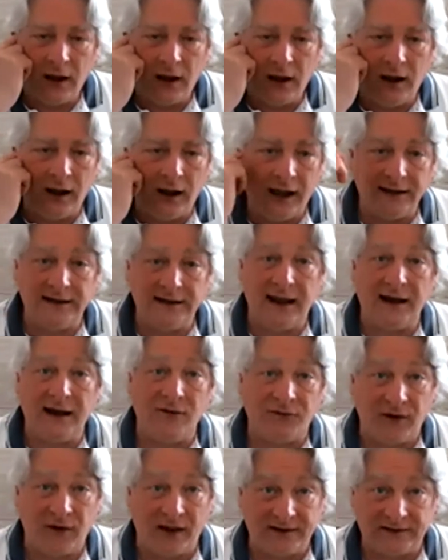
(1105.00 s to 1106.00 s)

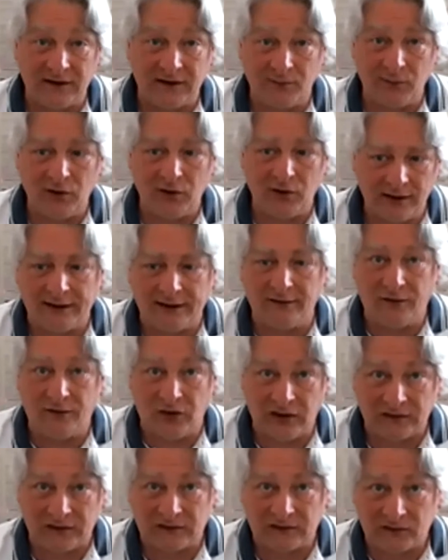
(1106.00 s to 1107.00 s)
identify something and be like,
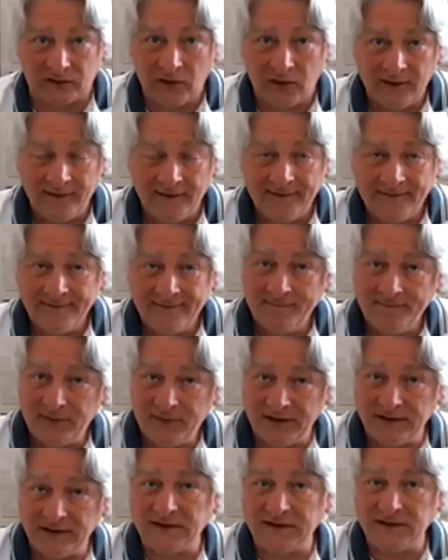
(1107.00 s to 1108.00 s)
this
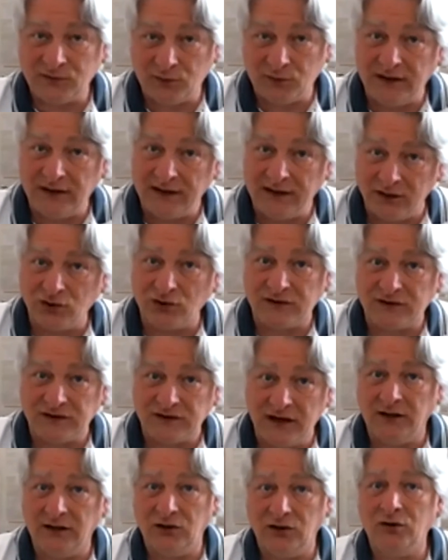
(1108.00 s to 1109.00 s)
is really
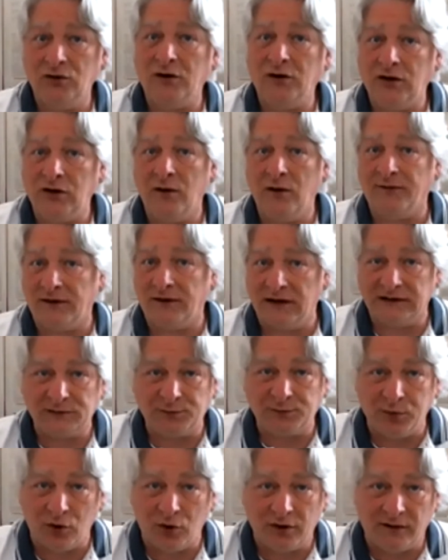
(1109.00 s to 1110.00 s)
interesting, and you haven't
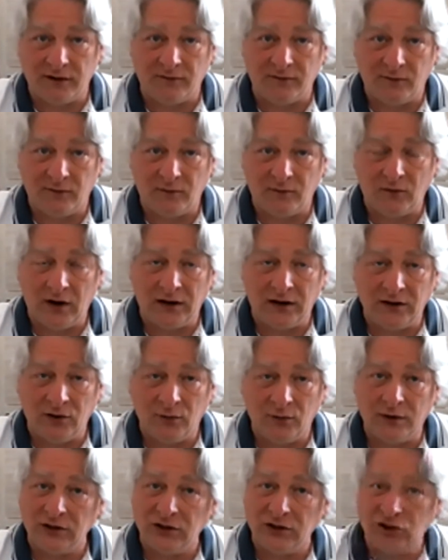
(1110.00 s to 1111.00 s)
explored it, and
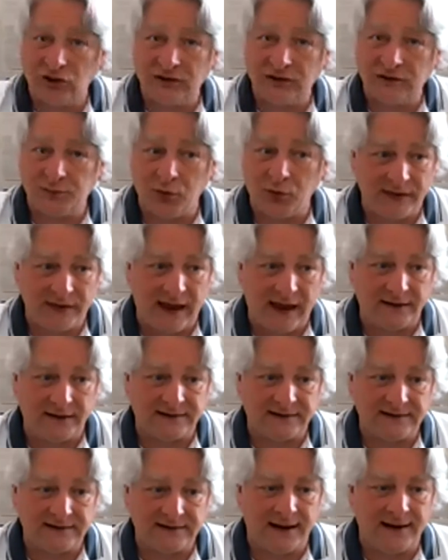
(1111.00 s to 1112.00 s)
you really should explore that
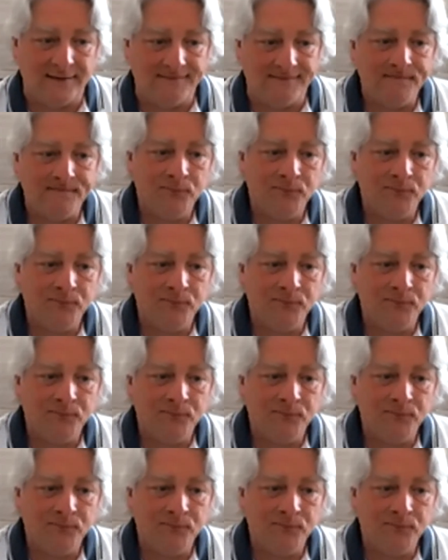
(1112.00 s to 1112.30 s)
instead.